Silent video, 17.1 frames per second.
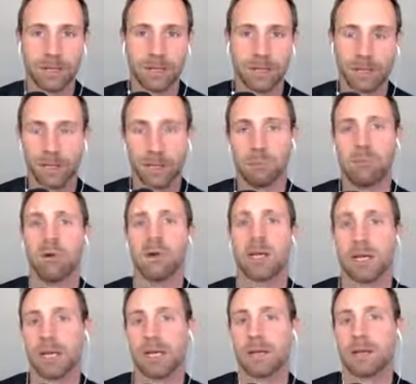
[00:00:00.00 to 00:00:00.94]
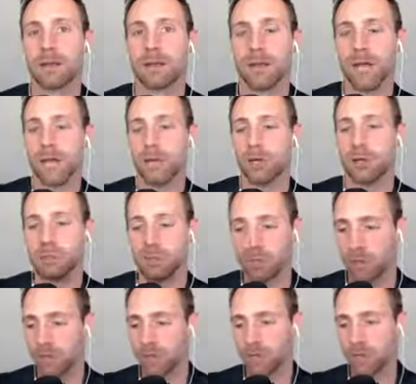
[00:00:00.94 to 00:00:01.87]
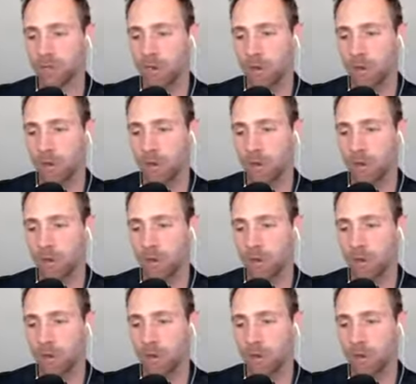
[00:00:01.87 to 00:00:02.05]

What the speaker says: that you're putting in, and you put